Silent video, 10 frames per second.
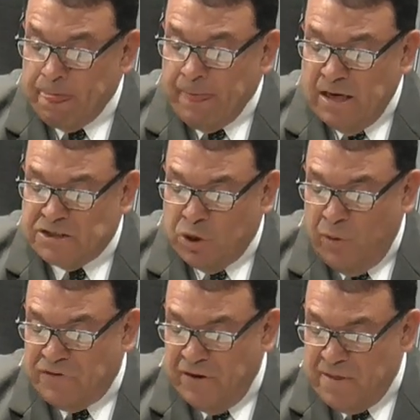And so
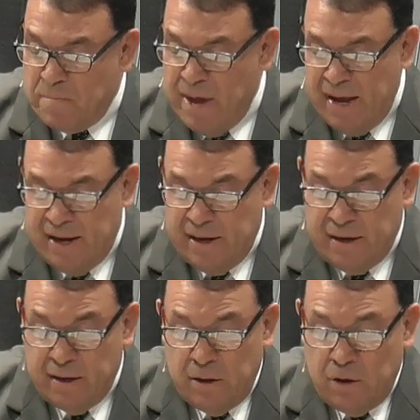we see the man
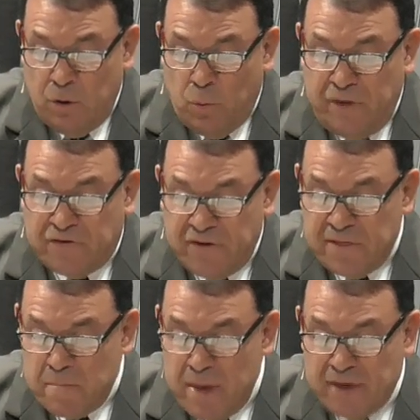and we see
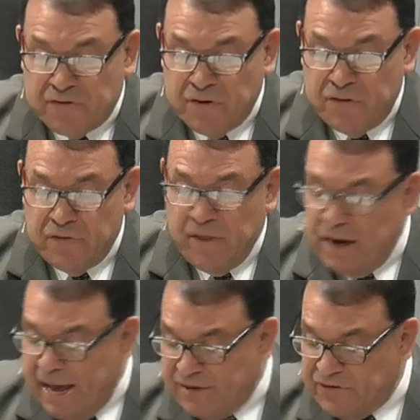the message. And the
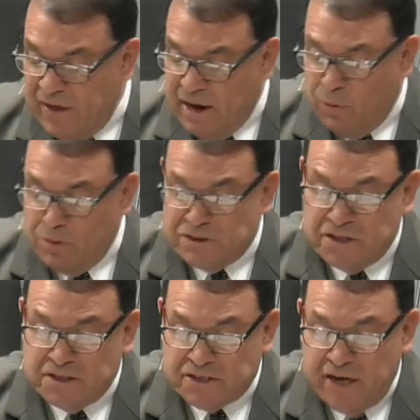last thing I want you
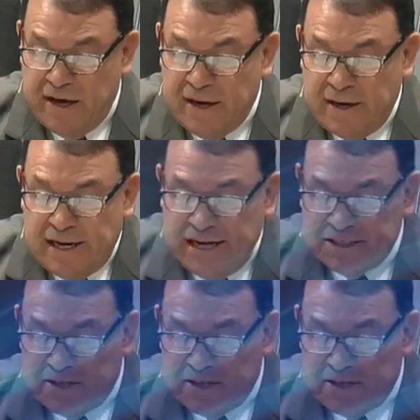to see is the